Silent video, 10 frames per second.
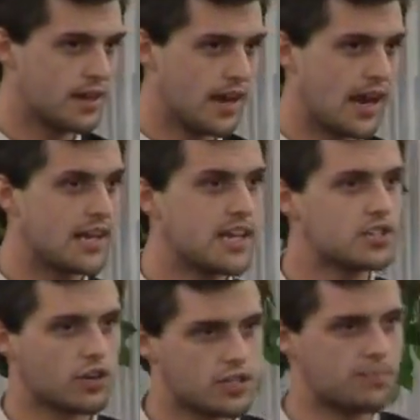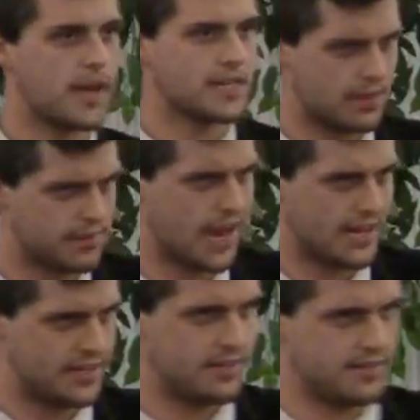and he starts to make some kind
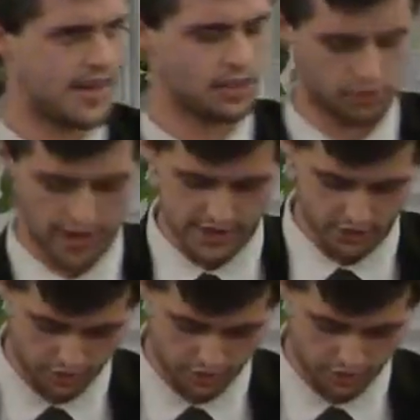of declaration or